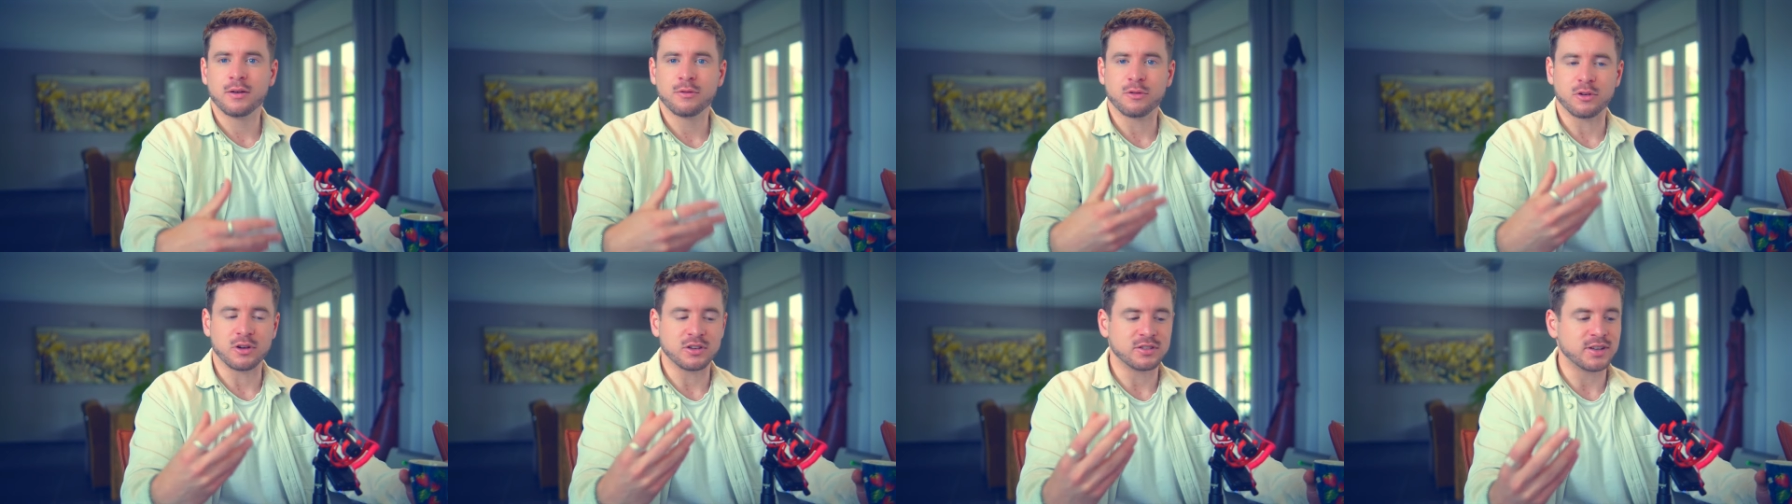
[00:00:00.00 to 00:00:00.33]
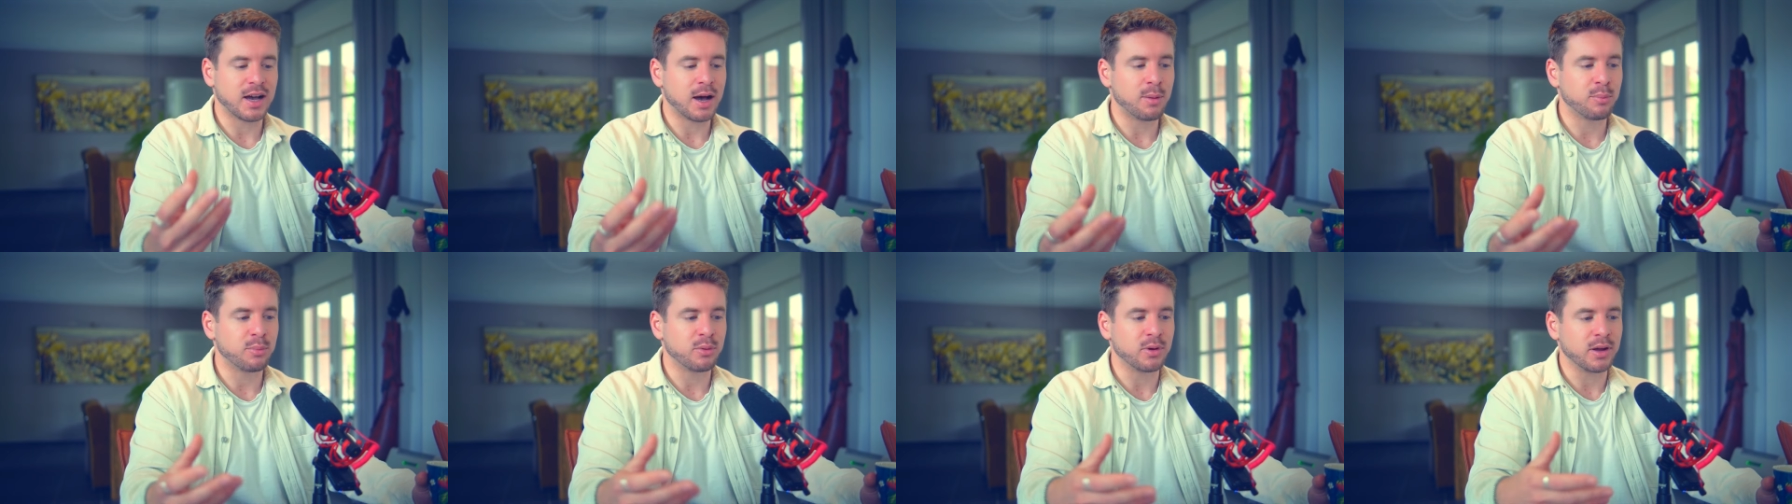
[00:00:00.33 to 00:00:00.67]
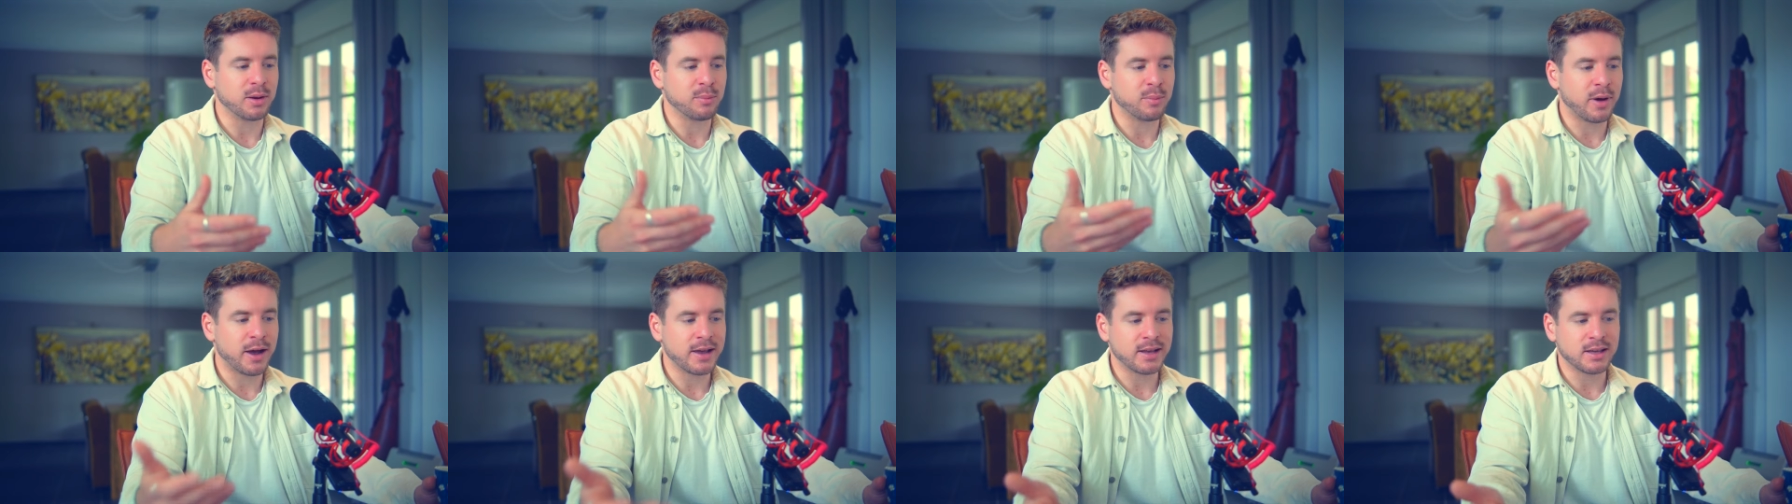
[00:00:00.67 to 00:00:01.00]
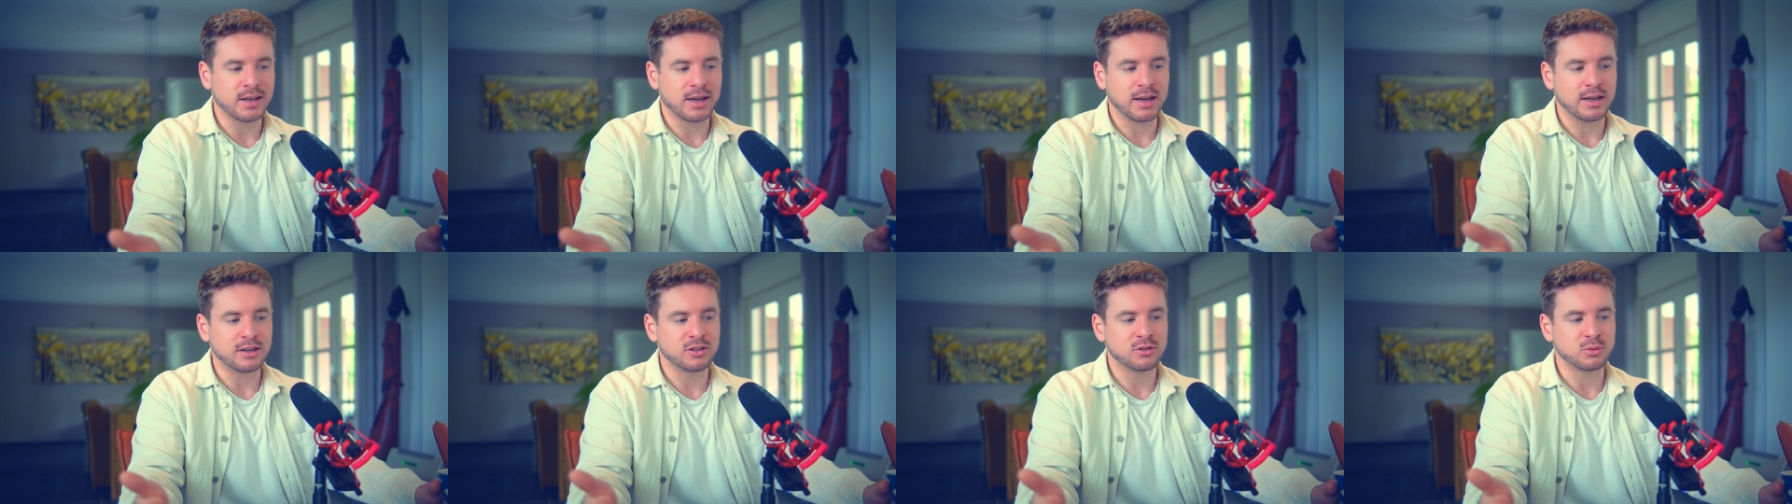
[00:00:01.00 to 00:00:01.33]
For example, in my
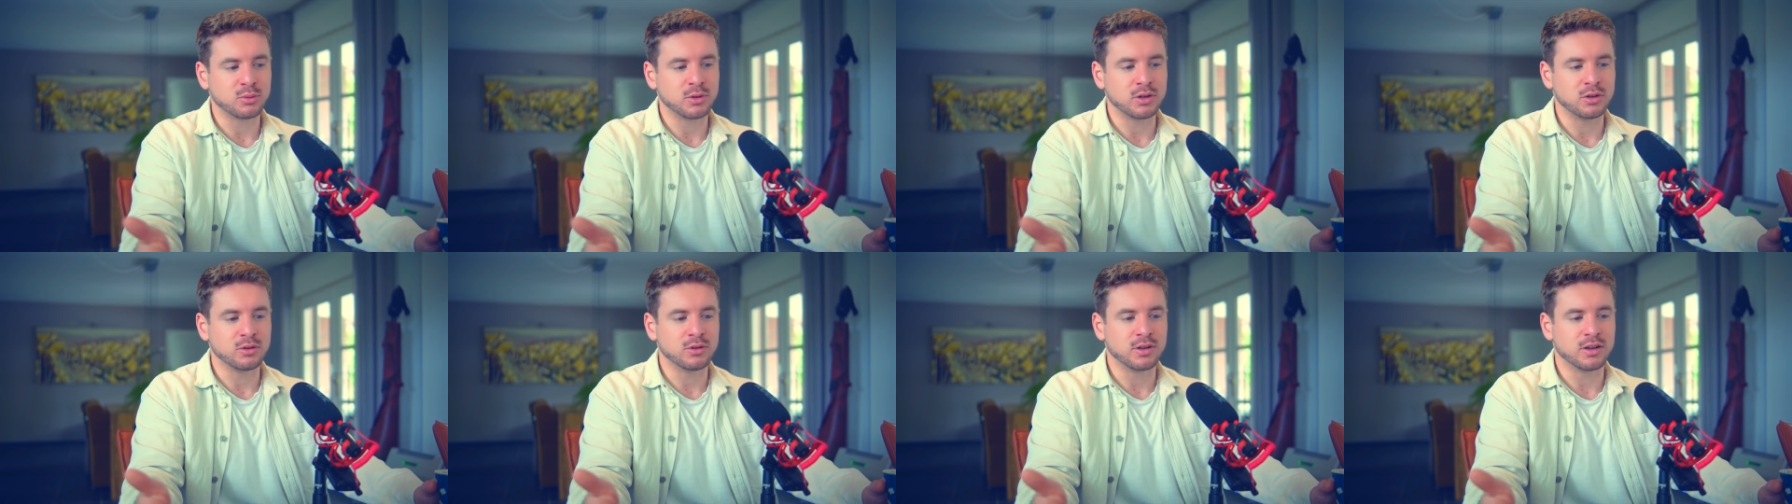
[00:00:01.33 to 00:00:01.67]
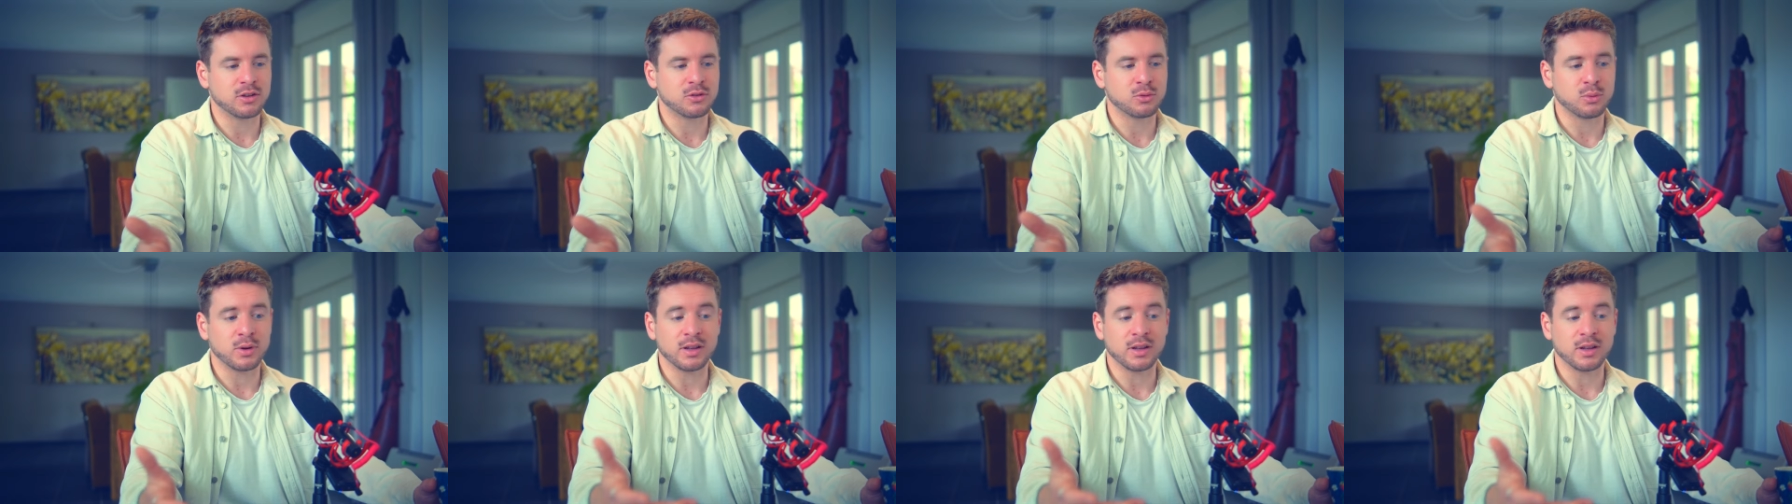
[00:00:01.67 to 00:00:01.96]
case, we do this